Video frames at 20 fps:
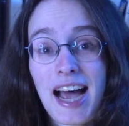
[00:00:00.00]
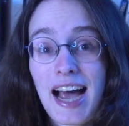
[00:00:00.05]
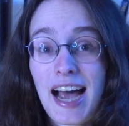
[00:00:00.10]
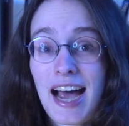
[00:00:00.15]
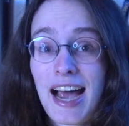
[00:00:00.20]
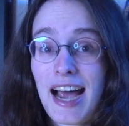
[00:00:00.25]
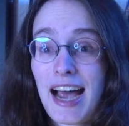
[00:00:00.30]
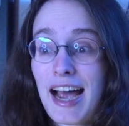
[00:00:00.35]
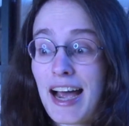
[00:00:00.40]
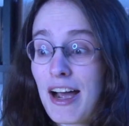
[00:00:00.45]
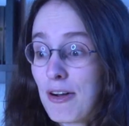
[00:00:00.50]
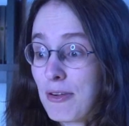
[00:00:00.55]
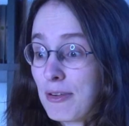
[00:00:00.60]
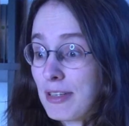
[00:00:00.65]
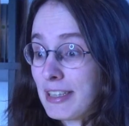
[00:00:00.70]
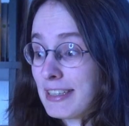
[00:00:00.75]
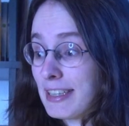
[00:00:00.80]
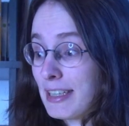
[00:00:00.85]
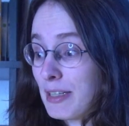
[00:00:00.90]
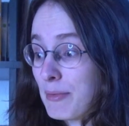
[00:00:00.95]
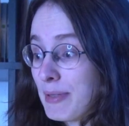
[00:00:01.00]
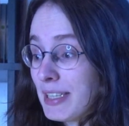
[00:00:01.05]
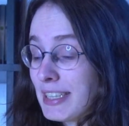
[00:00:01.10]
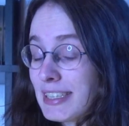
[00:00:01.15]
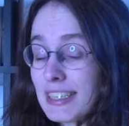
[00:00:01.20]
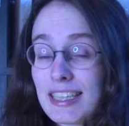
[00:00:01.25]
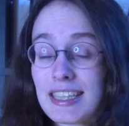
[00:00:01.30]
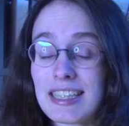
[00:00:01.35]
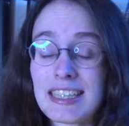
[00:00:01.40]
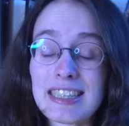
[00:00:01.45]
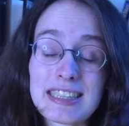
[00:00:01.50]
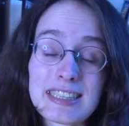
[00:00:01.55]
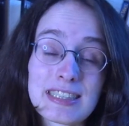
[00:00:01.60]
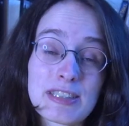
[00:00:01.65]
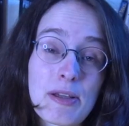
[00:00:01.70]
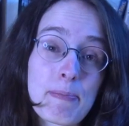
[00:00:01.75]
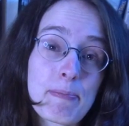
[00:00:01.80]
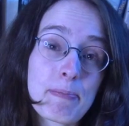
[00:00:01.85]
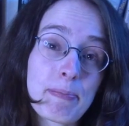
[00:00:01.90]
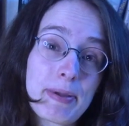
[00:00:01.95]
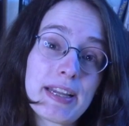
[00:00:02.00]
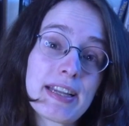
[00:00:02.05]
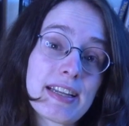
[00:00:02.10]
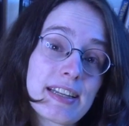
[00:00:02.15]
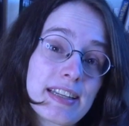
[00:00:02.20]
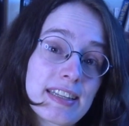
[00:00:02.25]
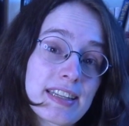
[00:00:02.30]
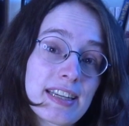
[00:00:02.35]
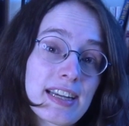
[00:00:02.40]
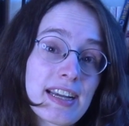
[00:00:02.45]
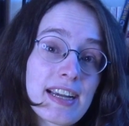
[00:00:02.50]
Uh, only thing missing is the pink